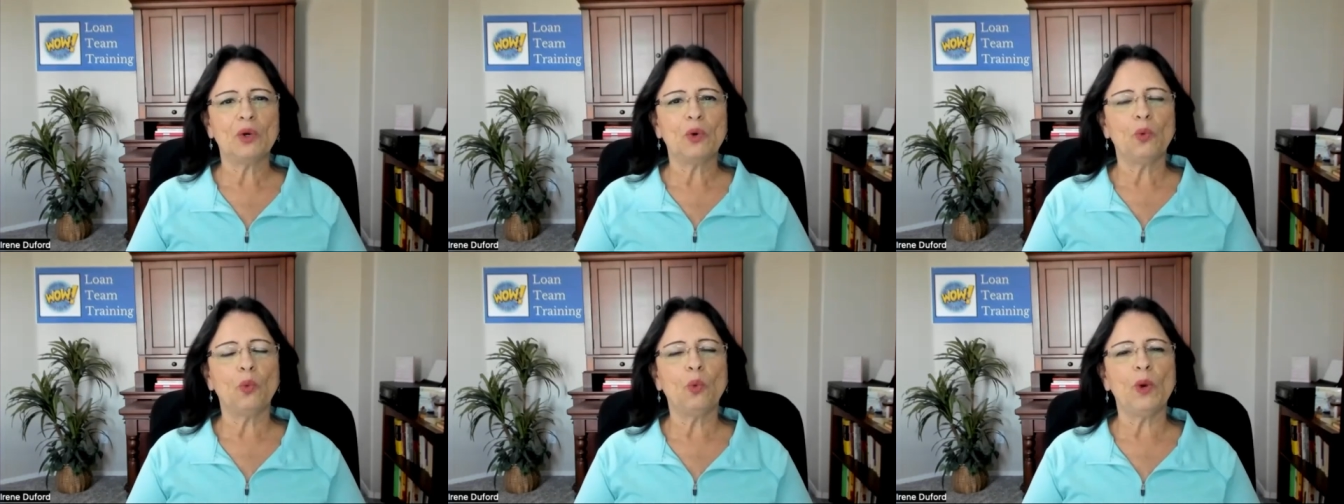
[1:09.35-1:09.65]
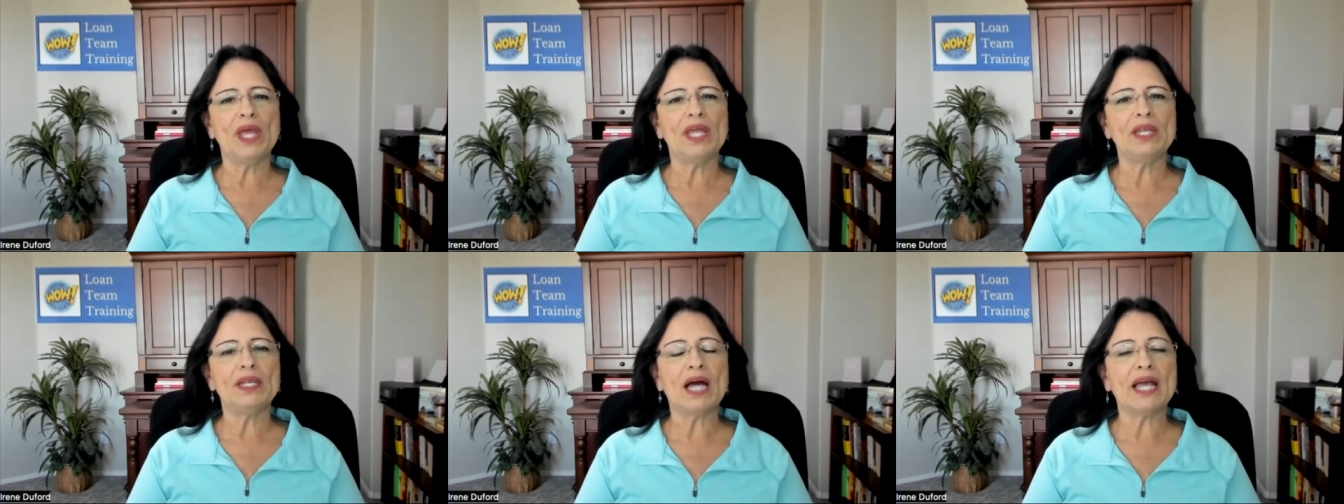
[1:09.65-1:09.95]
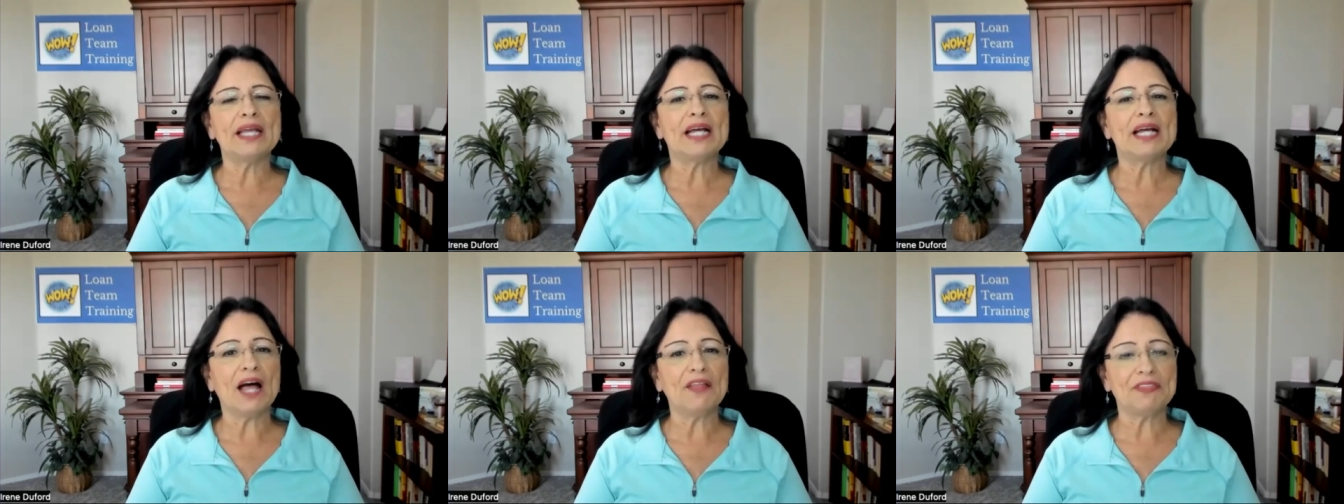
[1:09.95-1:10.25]
When
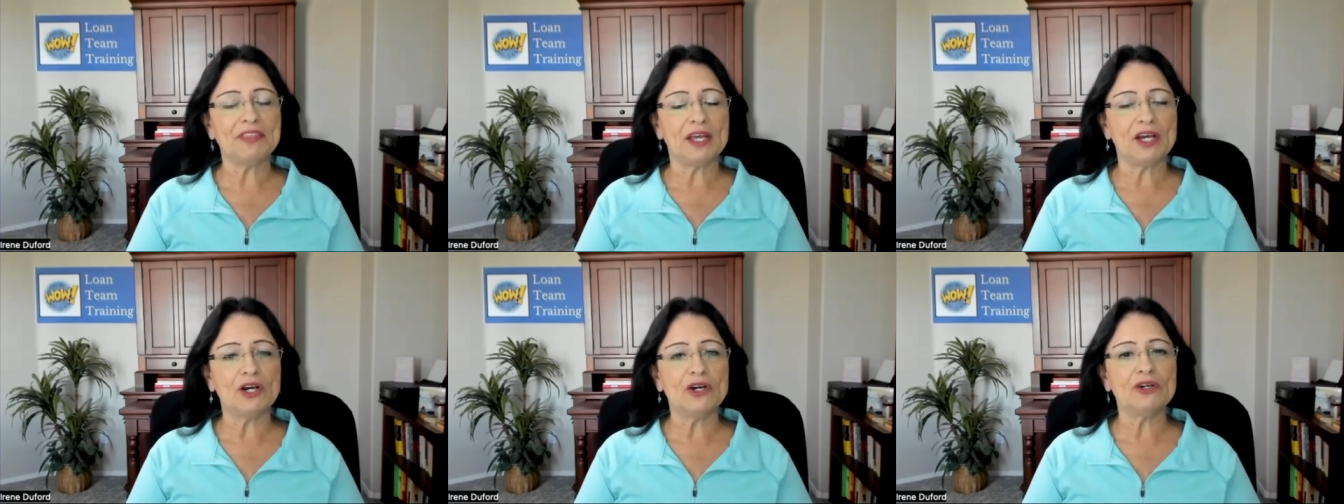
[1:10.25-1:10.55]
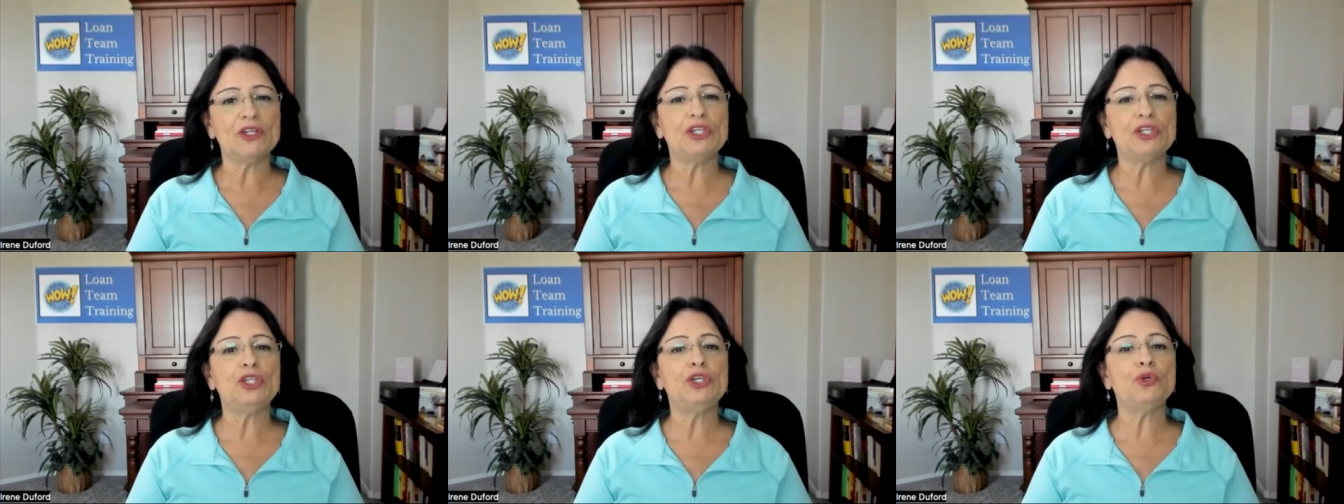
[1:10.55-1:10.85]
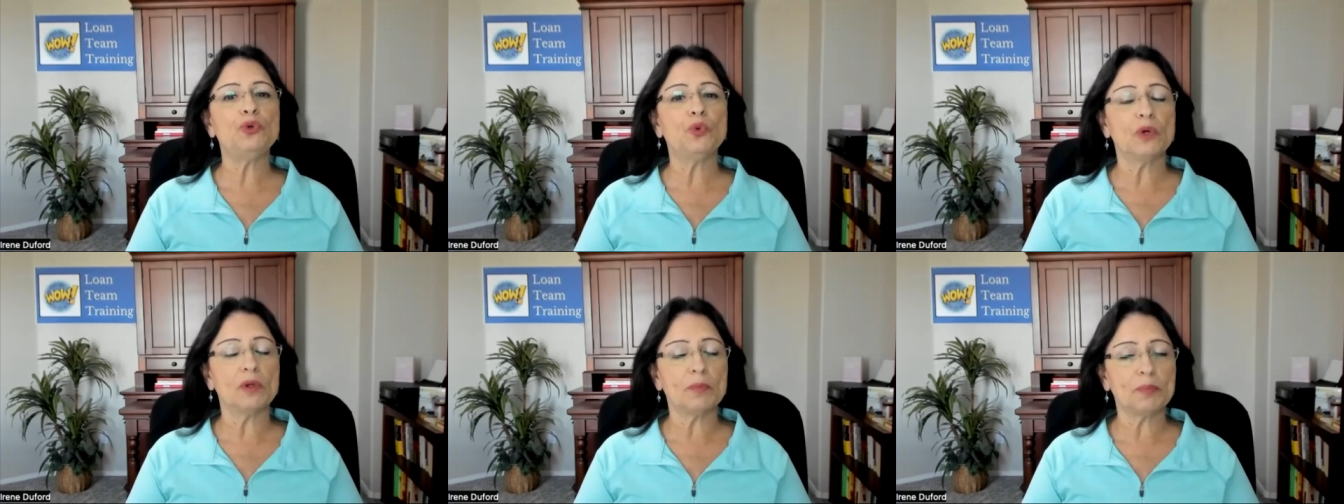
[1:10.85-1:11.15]
I got there,
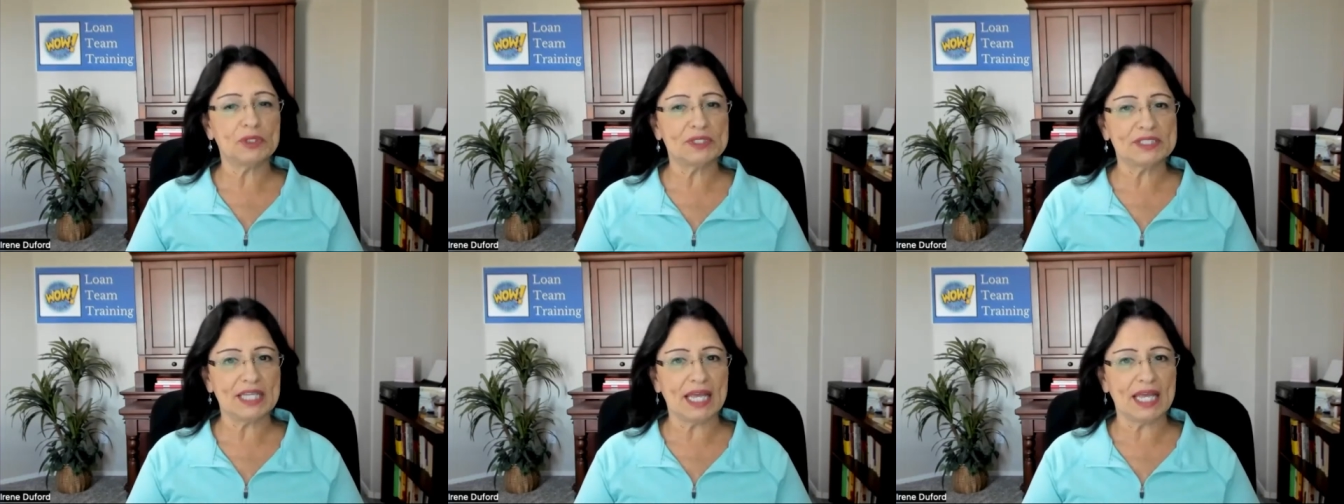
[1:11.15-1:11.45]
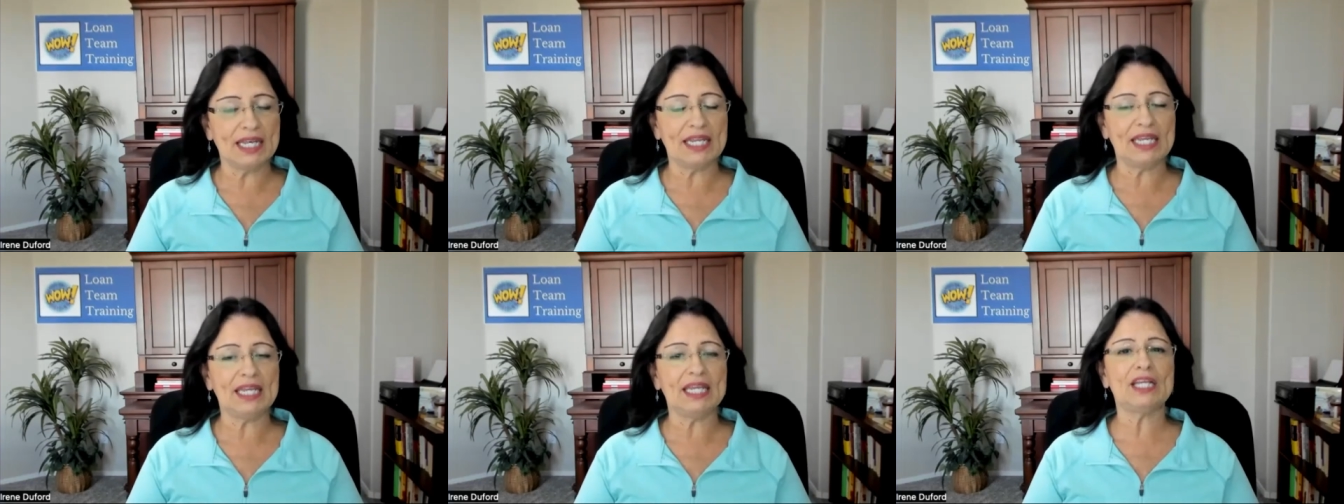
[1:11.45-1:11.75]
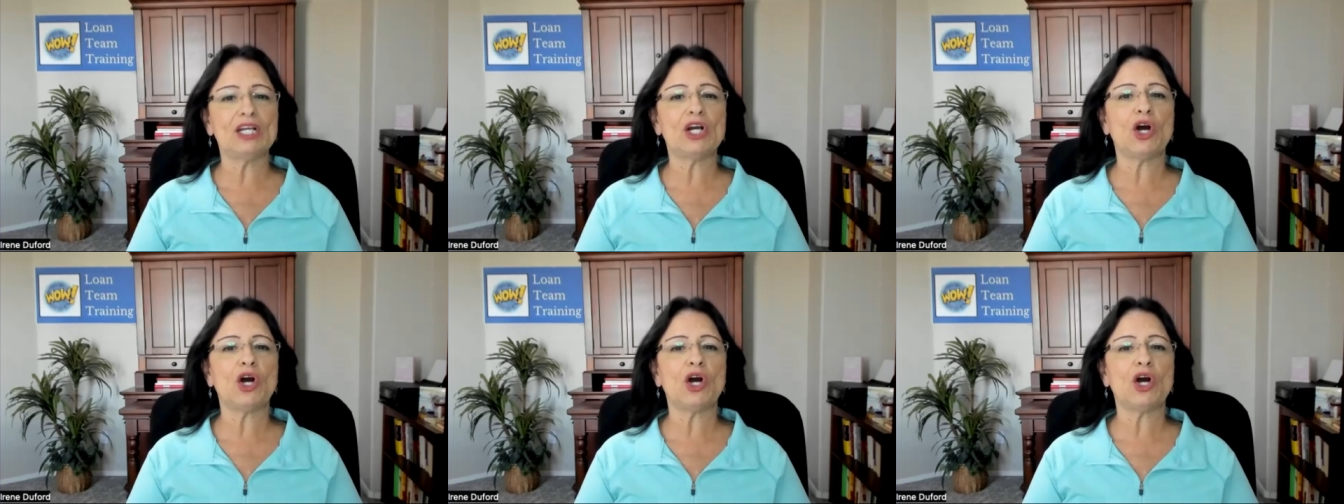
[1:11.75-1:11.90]
you were presenting,